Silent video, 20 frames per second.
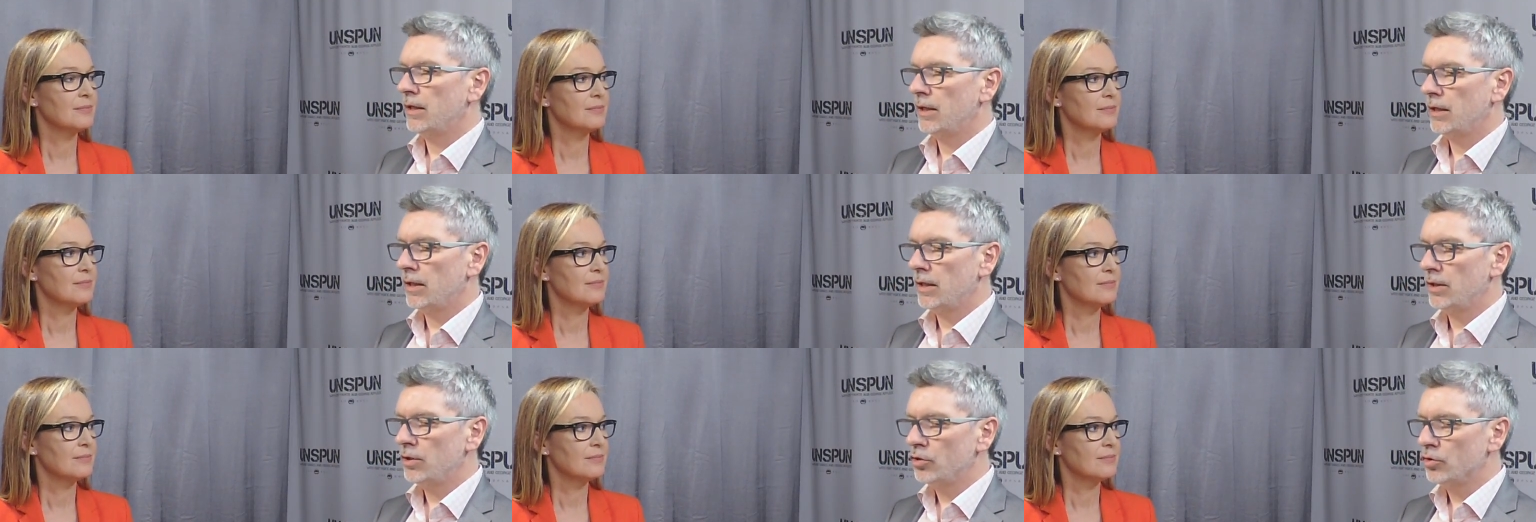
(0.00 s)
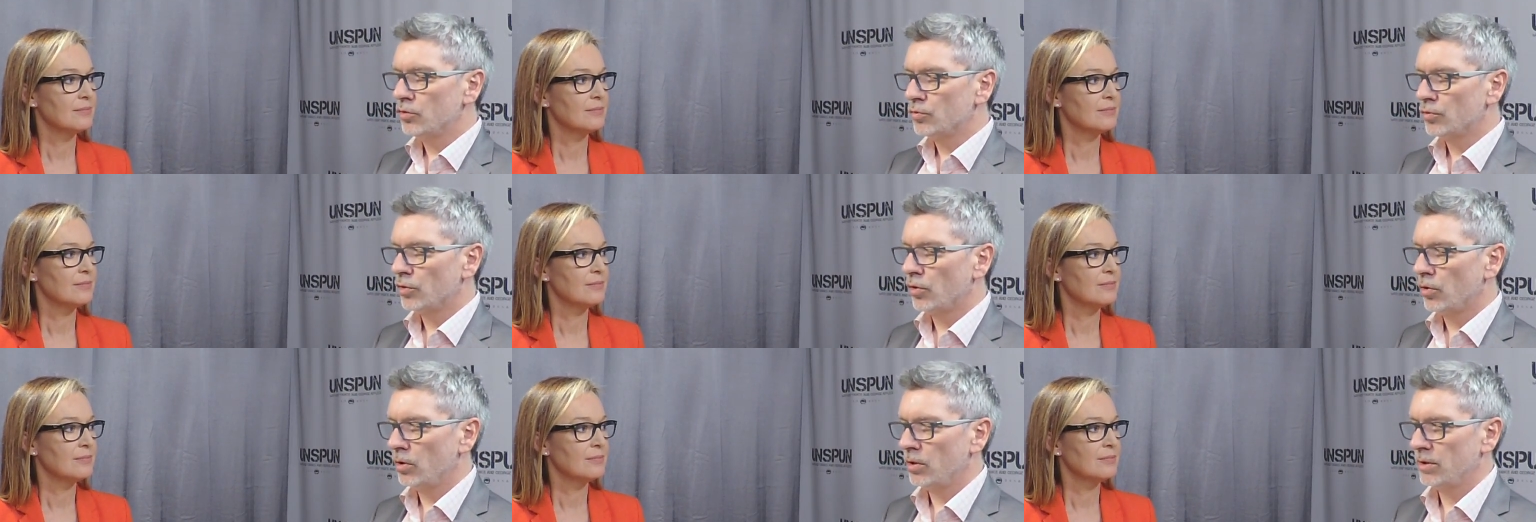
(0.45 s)
Speaker 1: In your
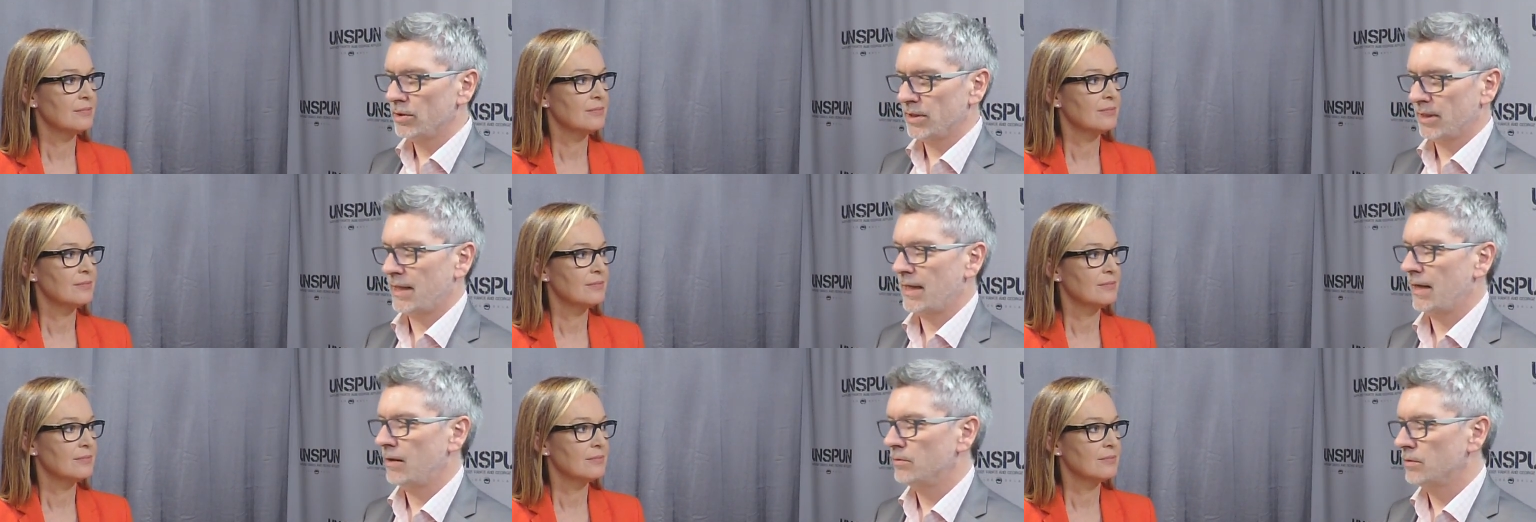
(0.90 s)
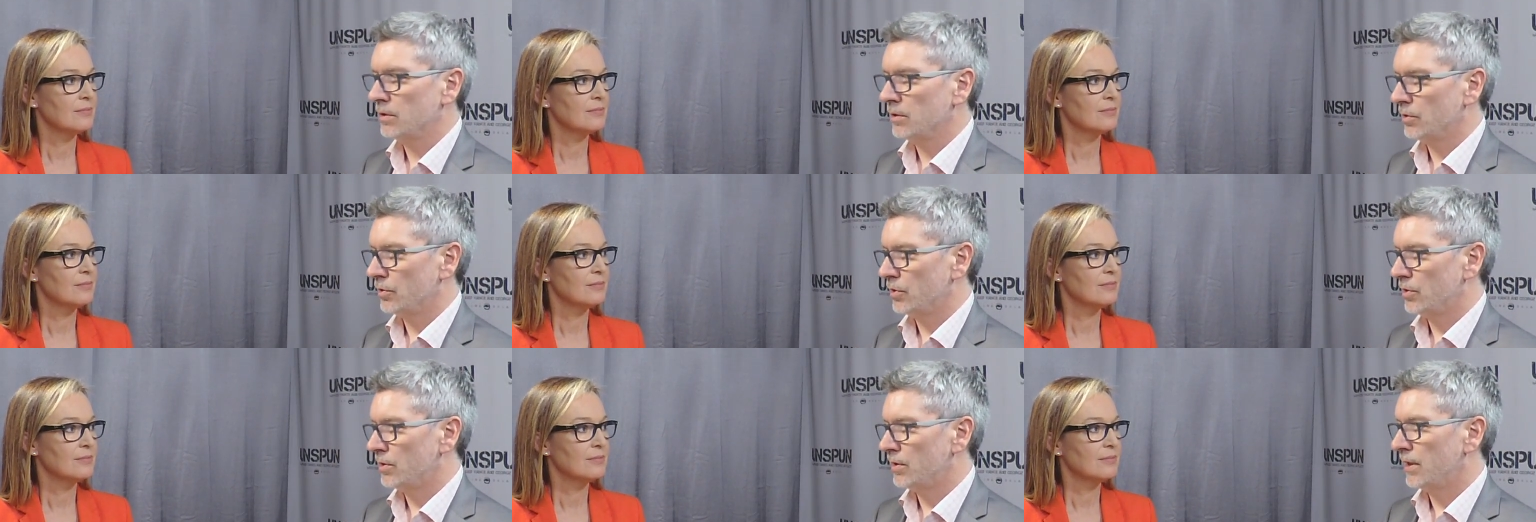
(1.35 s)
role as a
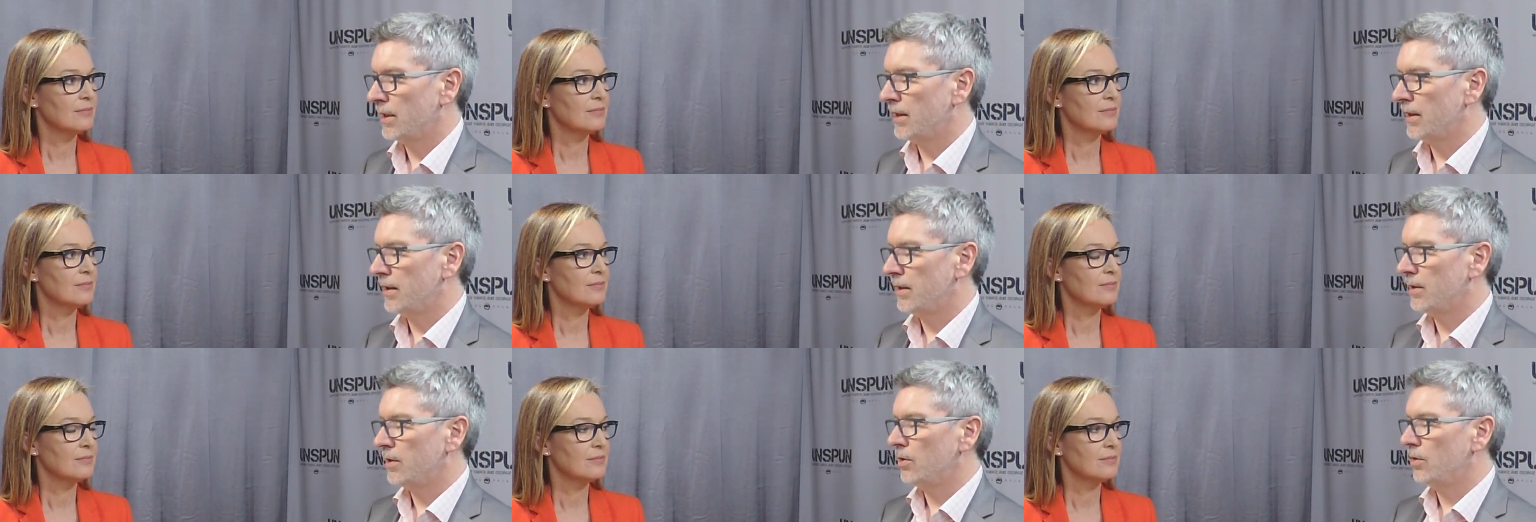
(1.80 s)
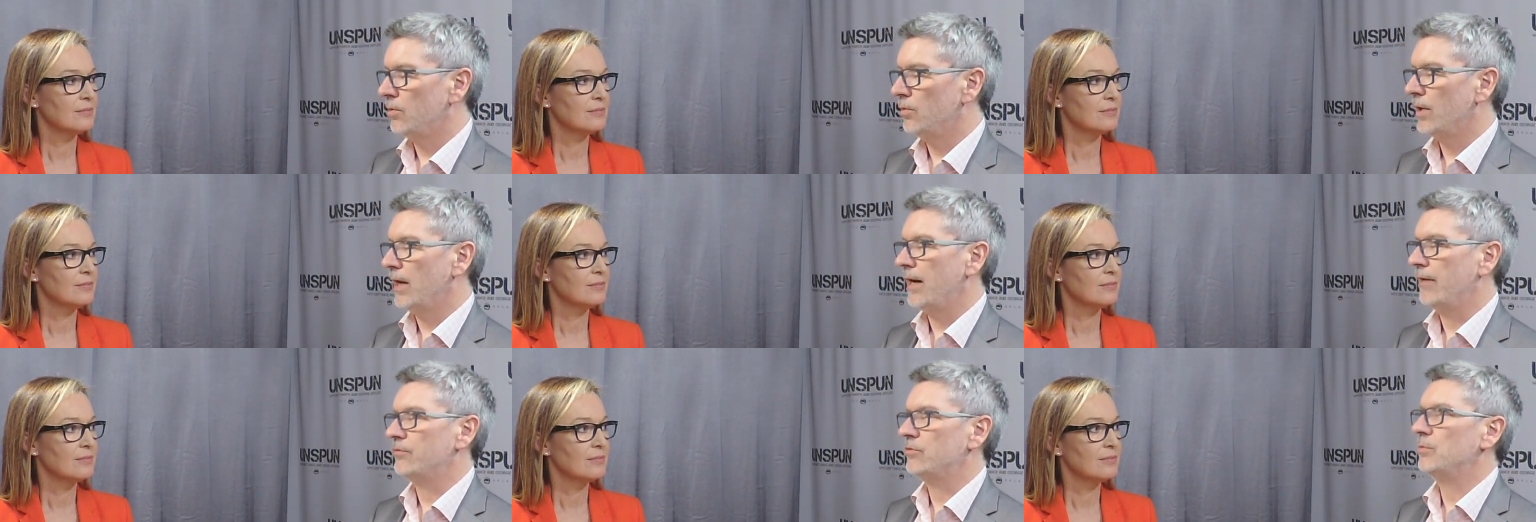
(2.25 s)
councillor, you
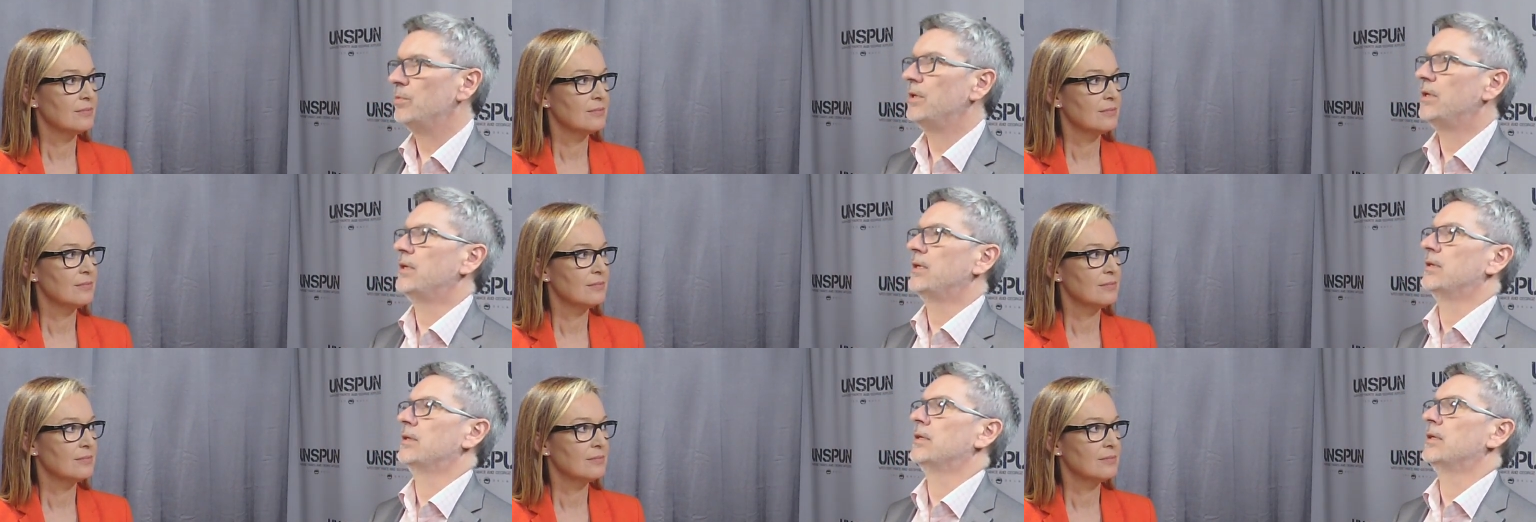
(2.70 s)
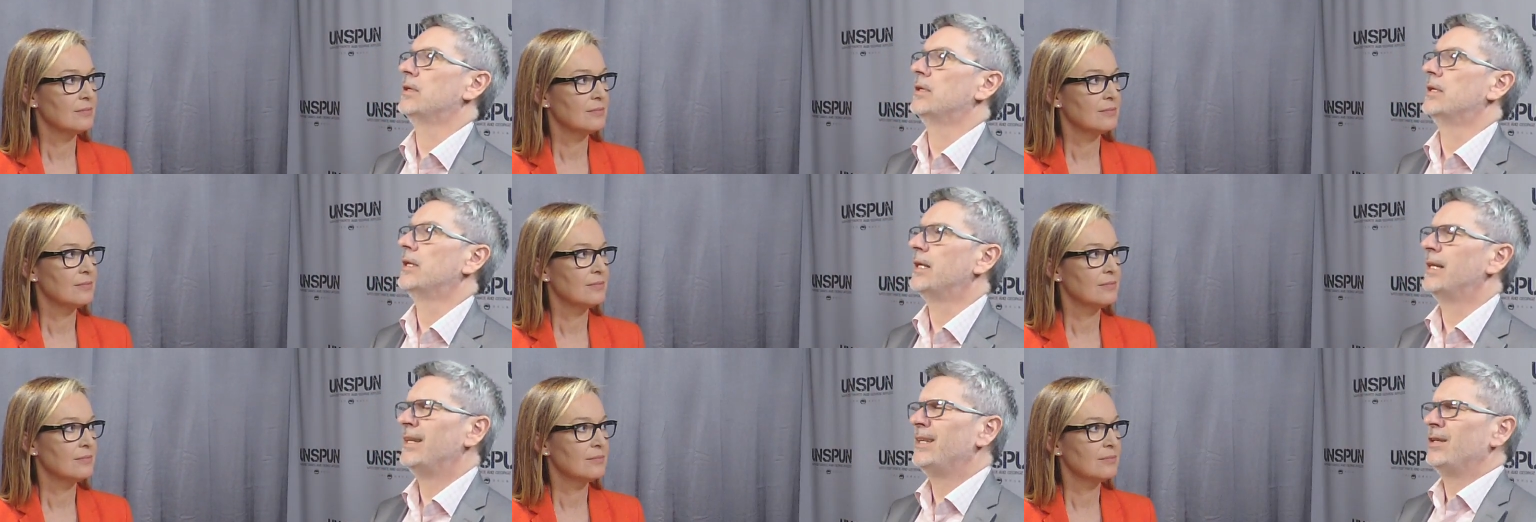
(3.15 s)
have to be
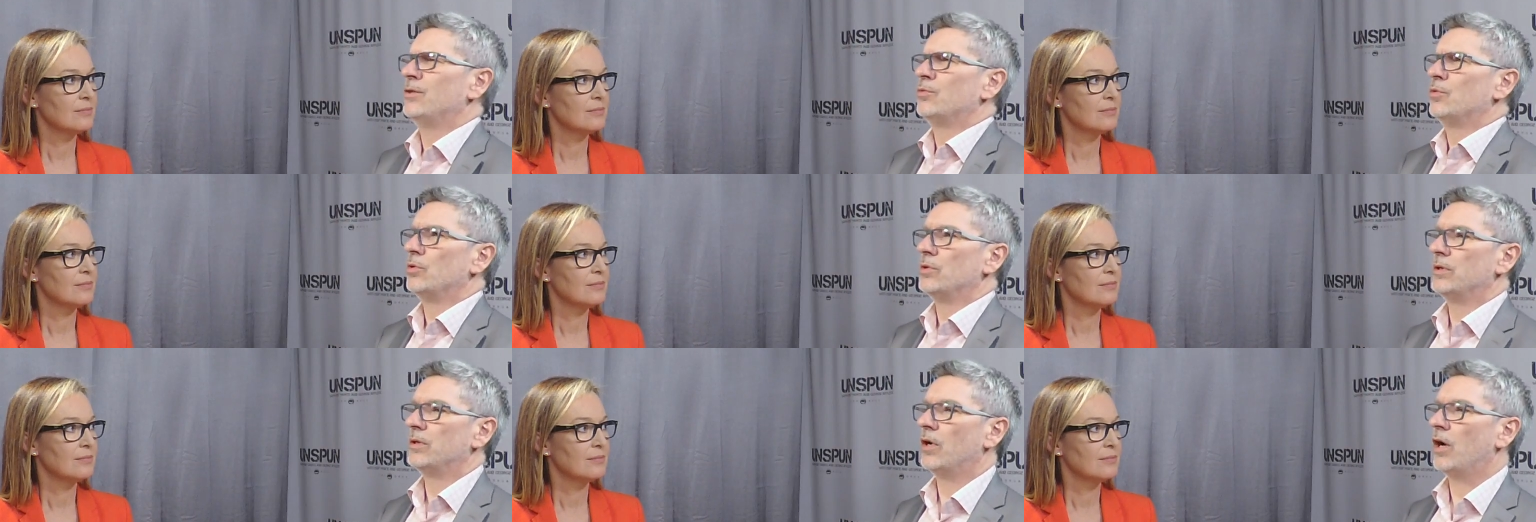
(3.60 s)
in your role in